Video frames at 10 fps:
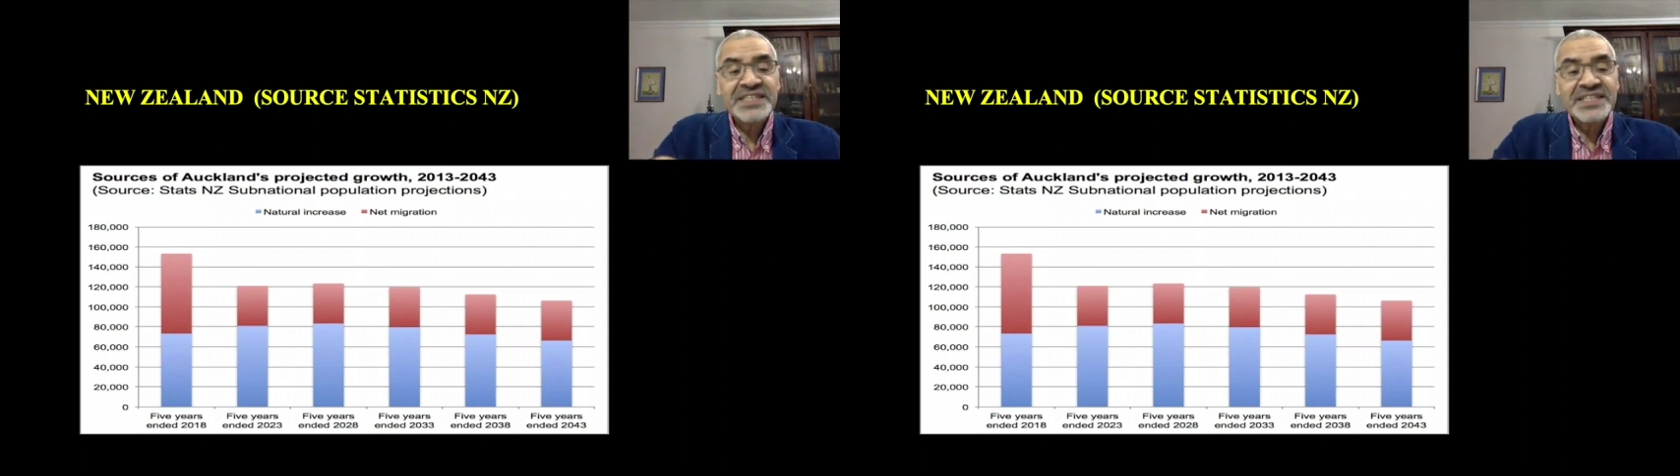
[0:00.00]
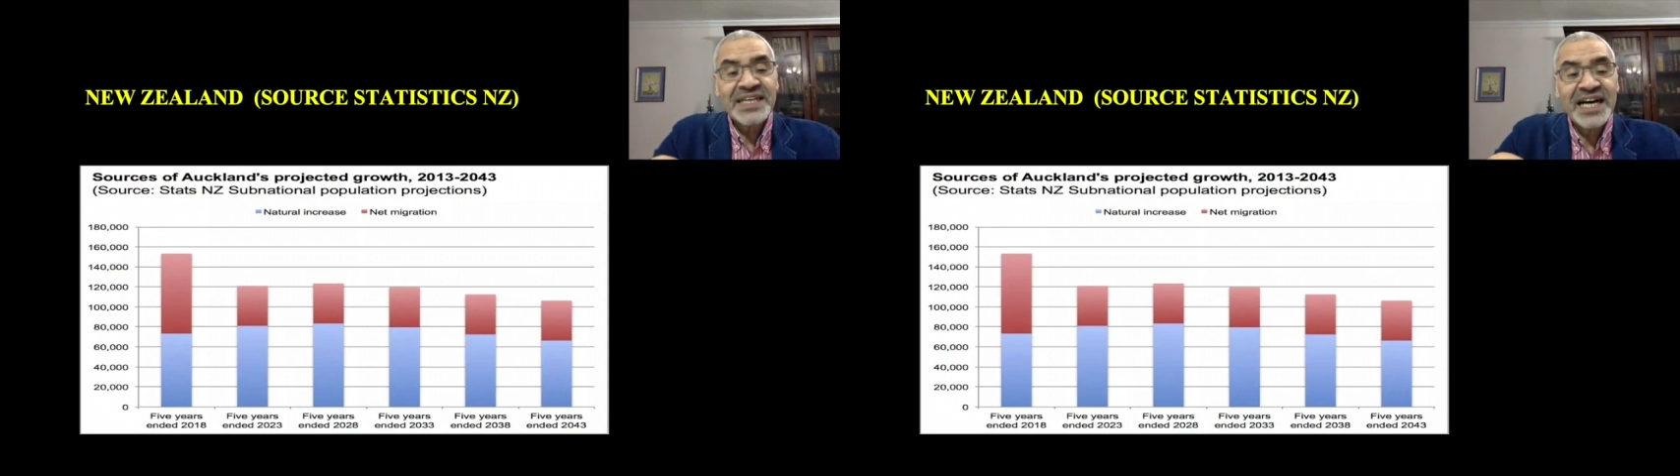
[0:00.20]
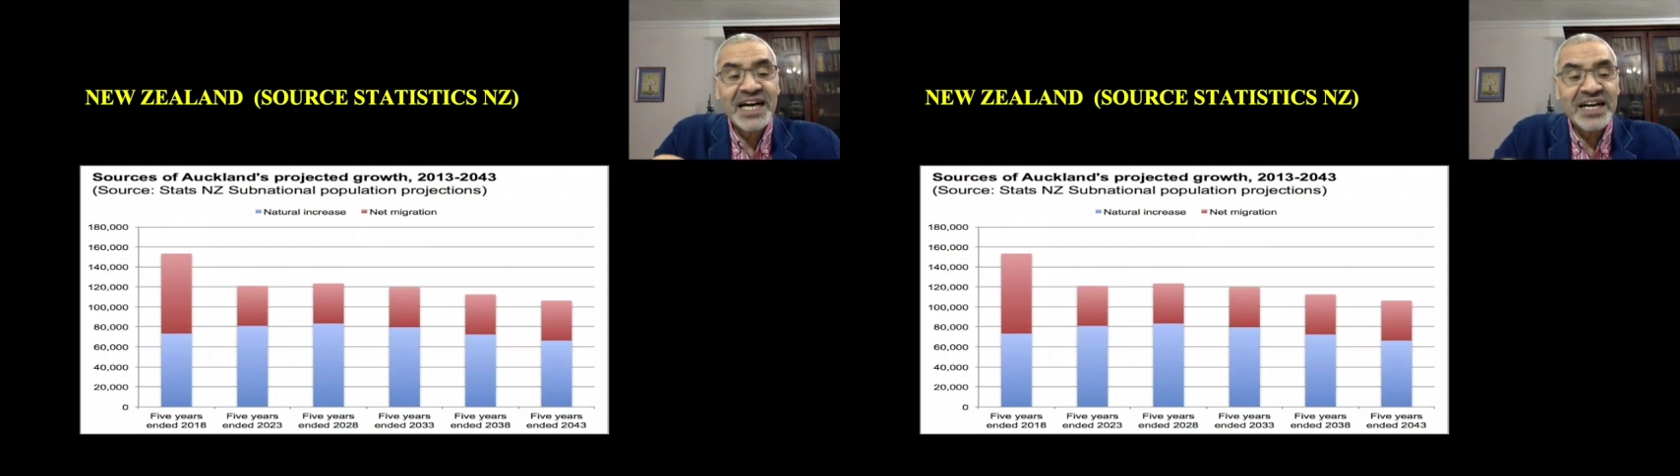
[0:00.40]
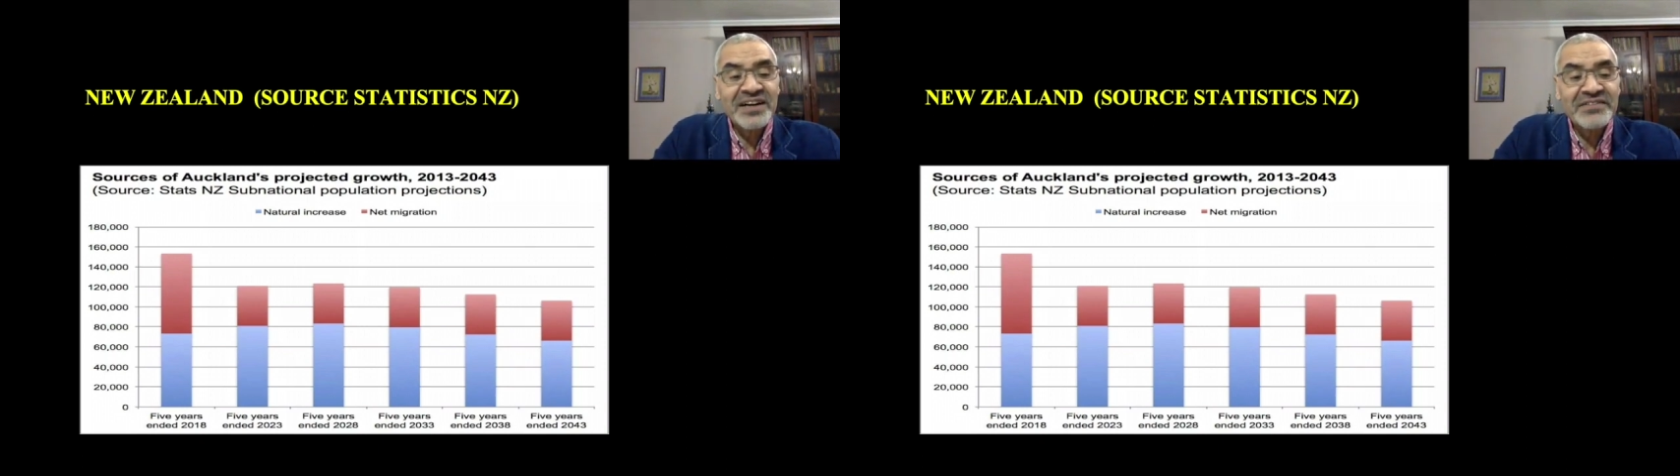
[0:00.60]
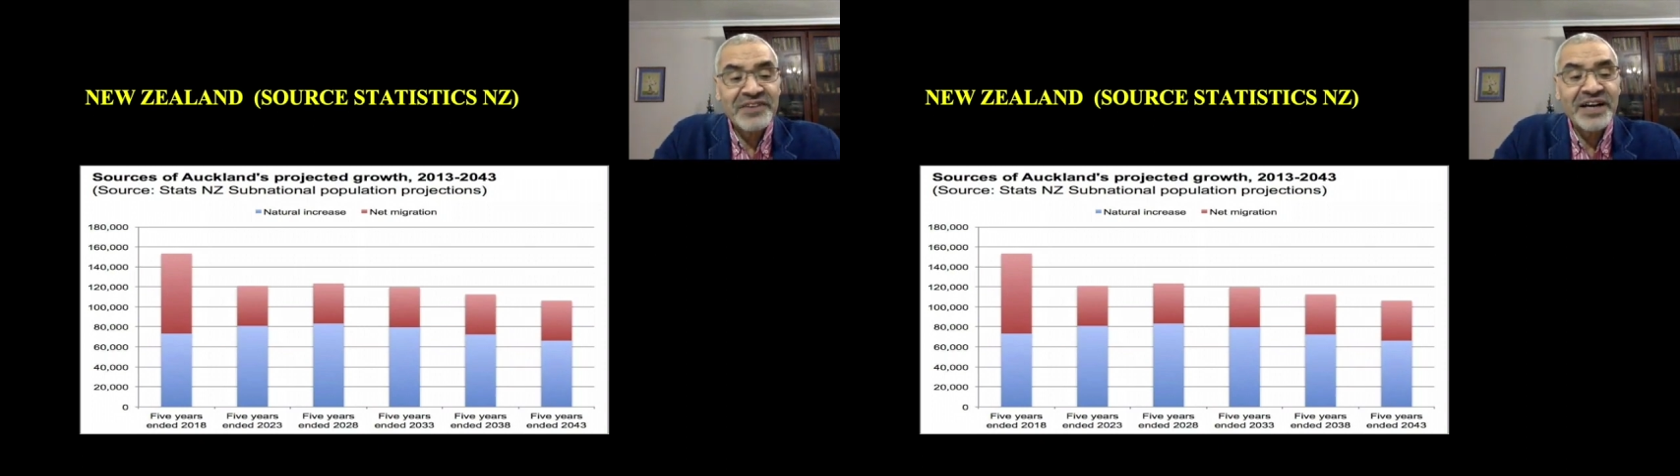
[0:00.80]
is
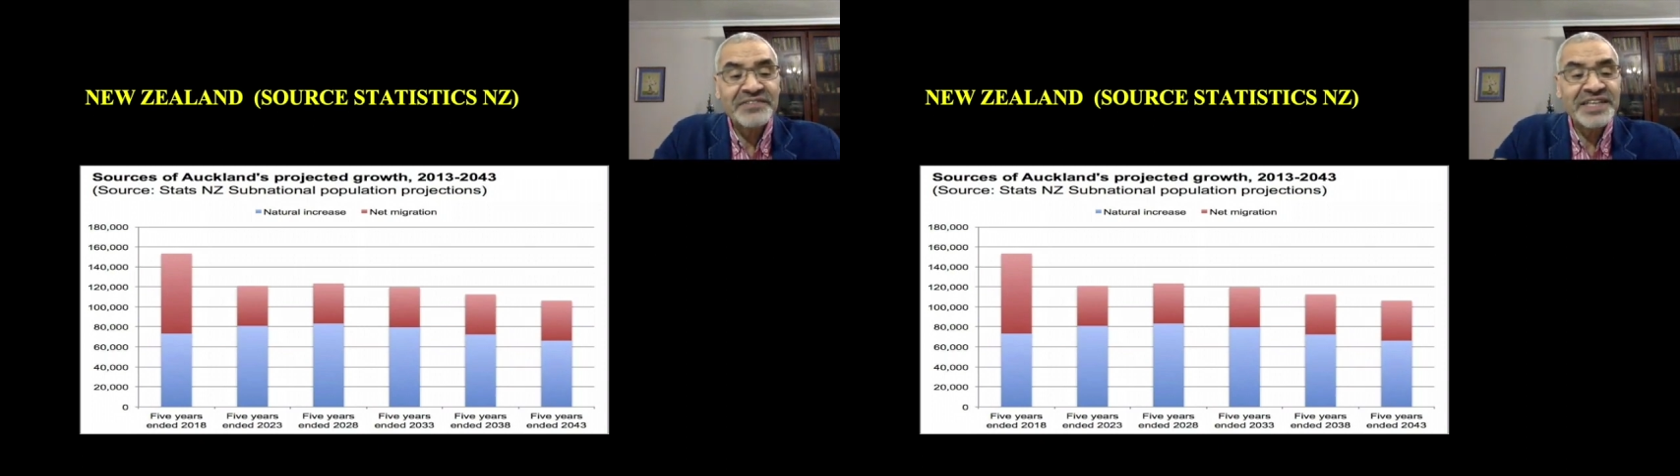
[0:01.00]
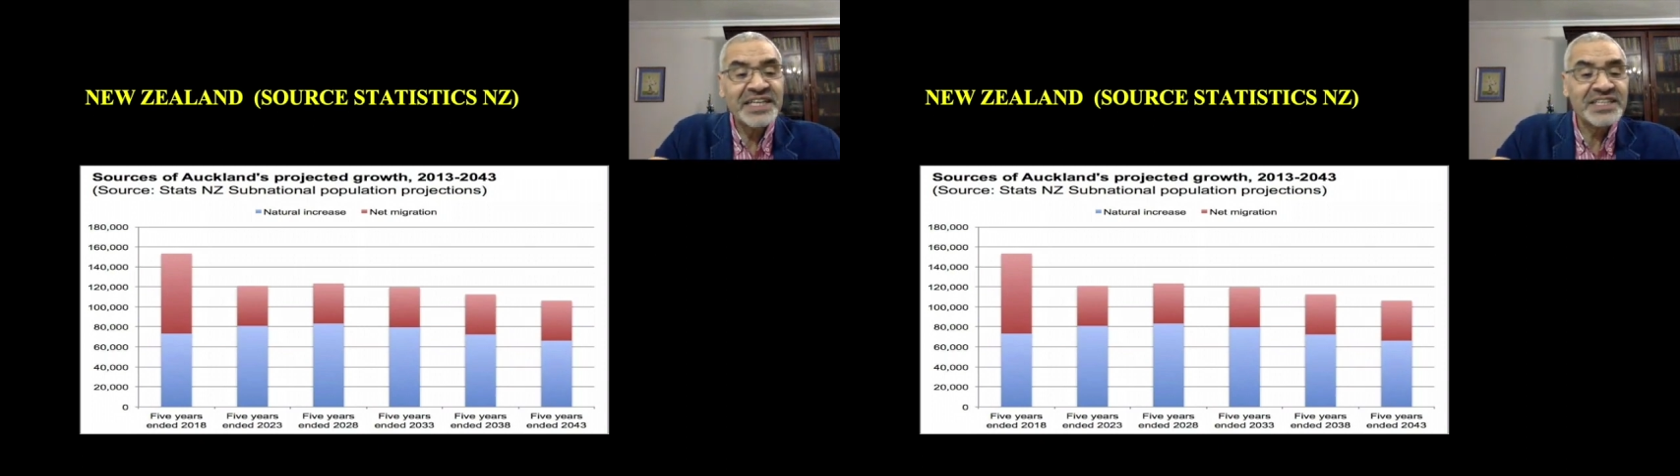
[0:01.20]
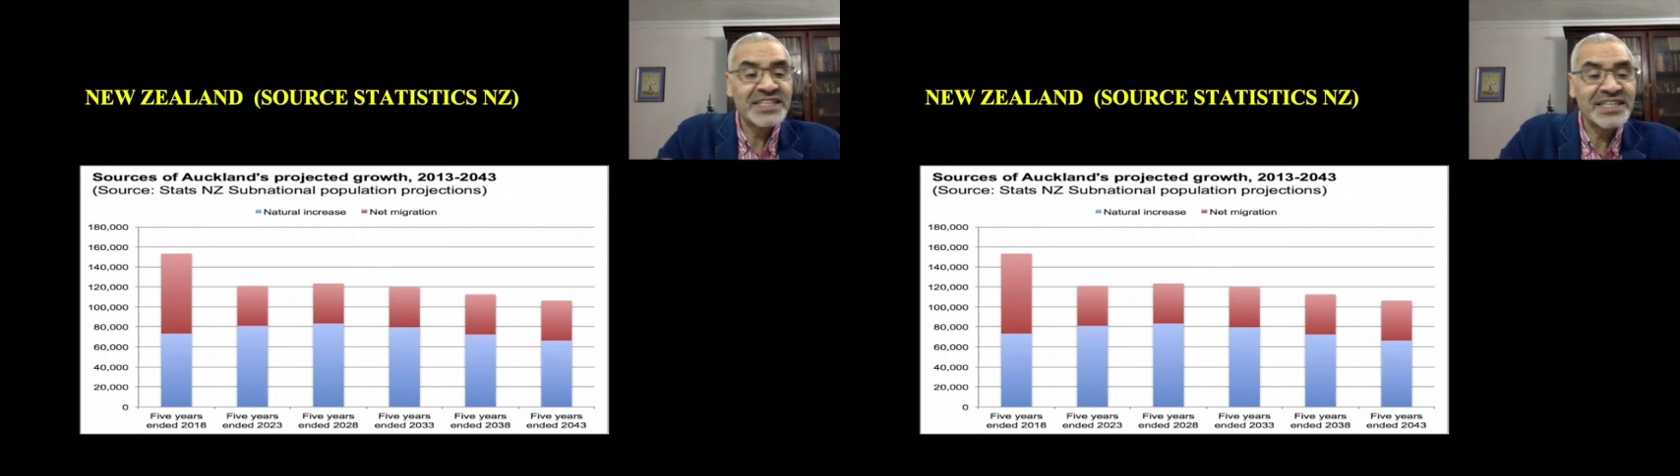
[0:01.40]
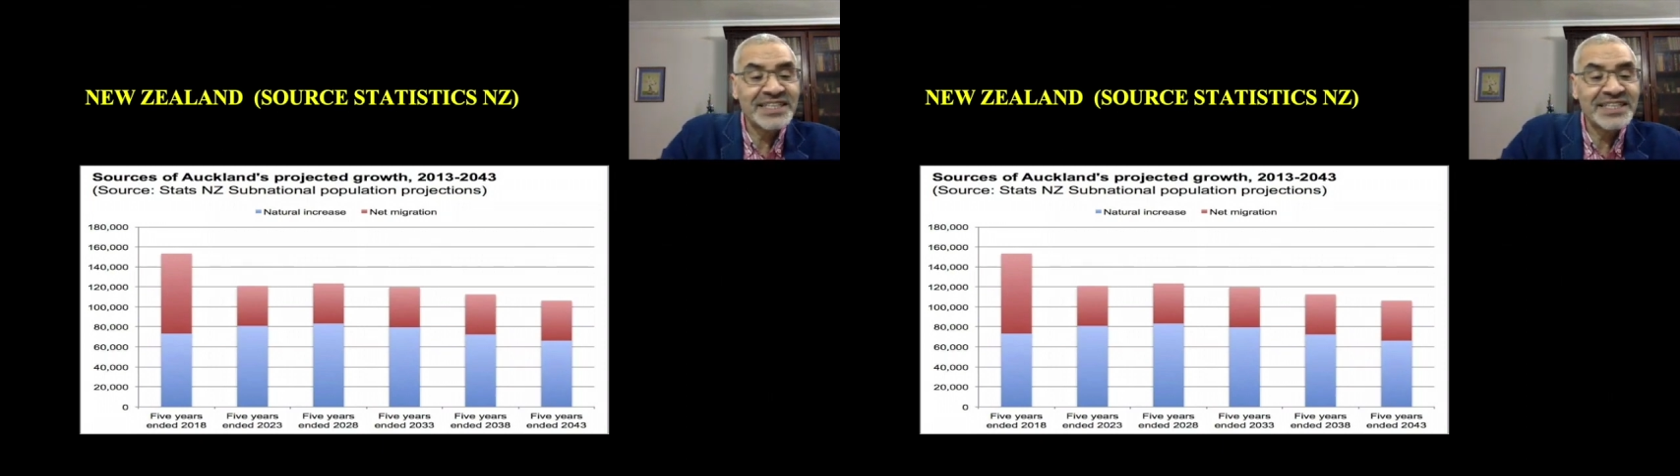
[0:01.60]
5 years